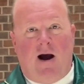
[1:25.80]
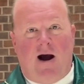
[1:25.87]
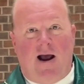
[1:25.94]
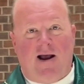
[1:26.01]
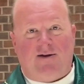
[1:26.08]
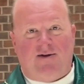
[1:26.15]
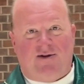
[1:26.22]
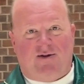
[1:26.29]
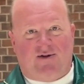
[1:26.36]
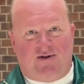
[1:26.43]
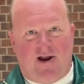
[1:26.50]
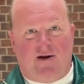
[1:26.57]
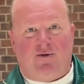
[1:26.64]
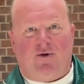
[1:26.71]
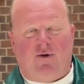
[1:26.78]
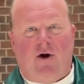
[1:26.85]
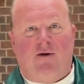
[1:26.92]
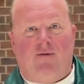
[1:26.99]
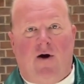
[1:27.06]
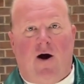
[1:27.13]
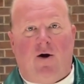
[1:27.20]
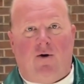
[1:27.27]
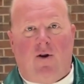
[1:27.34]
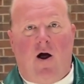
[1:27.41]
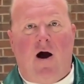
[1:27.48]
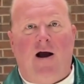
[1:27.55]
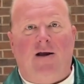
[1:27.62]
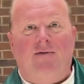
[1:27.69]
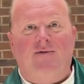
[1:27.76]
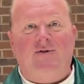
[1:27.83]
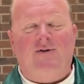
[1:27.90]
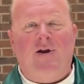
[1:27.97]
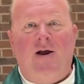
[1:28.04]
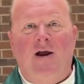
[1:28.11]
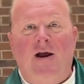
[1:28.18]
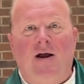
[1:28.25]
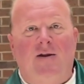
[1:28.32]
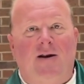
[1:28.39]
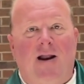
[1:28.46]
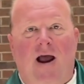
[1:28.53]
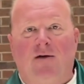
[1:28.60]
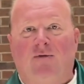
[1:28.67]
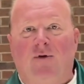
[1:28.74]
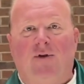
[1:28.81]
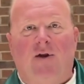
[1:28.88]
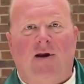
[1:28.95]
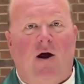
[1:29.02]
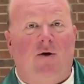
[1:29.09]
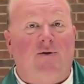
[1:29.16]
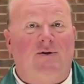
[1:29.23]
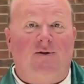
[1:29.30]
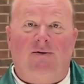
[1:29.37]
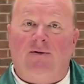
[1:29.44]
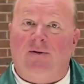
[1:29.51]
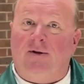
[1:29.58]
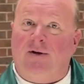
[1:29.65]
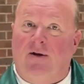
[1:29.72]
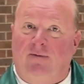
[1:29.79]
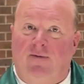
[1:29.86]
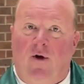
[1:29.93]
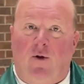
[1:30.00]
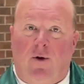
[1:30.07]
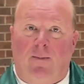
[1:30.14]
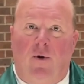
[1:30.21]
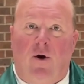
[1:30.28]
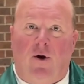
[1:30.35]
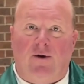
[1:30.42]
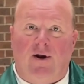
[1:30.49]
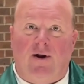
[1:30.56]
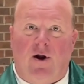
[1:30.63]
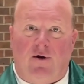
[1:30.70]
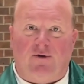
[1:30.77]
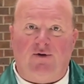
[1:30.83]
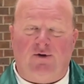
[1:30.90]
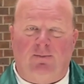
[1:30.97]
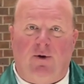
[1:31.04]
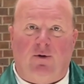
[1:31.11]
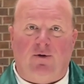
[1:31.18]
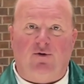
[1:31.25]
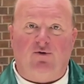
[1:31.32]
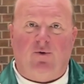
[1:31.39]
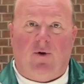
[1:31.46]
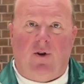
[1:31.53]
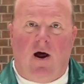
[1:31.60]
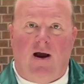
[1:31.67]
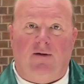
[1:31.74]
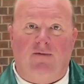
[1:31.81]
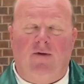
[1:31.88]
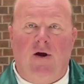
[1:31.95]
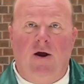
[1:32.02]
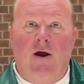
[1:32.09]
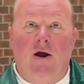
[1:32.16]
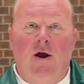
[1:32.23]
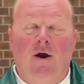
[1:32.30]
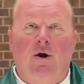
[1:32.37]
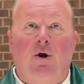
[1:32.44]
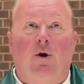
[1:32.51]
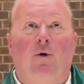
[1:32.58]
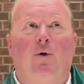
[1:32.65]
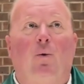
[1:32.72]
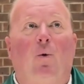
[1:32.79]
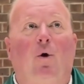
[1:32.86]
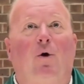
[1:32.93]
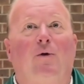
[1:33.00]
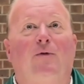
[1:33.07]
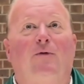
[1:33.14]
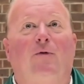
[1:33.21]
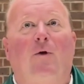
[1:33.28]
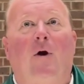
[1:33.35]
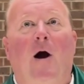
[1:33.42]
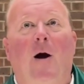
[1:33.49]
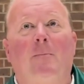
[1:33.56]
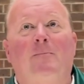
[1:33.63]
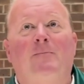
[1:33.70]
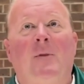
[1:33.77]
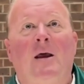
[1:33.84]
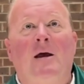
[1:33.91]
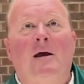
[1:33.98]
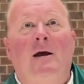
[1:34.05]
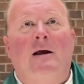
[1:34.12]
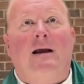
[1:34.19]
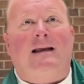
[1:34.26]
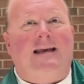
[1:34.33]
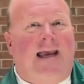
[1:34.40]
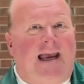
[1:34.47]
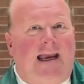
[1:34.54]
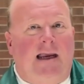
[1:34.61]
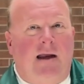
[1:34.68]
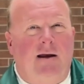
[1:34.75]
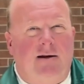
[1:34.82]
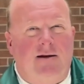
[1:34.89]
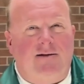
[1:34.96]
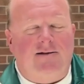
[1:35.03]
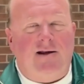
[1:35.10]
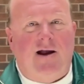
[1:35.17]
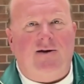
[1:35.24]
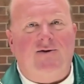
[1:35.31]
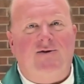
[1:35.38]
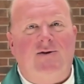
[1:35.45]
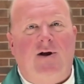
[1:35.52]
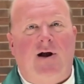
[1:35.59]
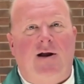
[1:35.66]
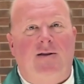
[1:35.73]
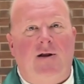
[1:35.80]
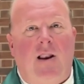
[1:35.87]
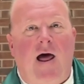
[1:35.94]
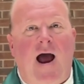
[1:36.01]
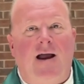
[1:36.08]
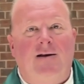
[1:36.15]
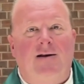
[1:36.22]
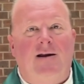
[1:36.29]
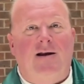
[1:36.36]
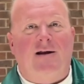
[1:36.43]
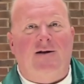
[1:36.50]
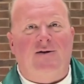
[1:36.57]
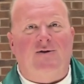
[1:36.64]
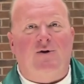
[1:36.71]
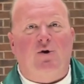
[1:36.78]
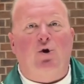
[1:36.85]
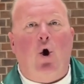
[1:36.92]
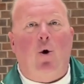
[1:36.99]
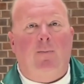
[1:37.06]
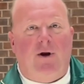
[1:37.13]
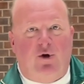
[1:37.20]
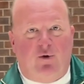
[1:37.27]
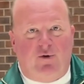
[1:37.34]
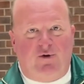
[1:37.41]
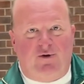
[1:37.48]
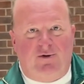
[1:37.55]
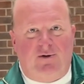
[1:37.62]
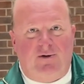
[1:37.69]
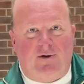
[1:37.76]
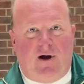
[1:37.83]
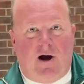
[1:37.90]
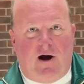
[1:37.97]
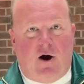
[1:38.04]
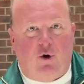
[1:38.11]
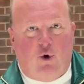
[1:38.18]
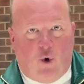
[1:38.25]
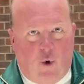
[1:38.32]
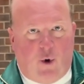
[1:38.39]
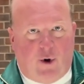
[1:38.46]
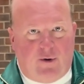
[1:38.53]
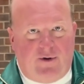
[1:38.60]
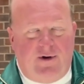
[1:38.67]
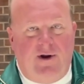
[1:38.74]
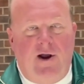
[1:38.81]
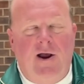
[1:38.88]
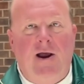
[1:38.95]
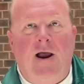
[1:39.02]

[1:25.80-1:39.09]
as the center of our lives, then everything else can fall apart in our spiritual life. You know, the word for king, in a sense, in the Latin, is Dominus, our Lord.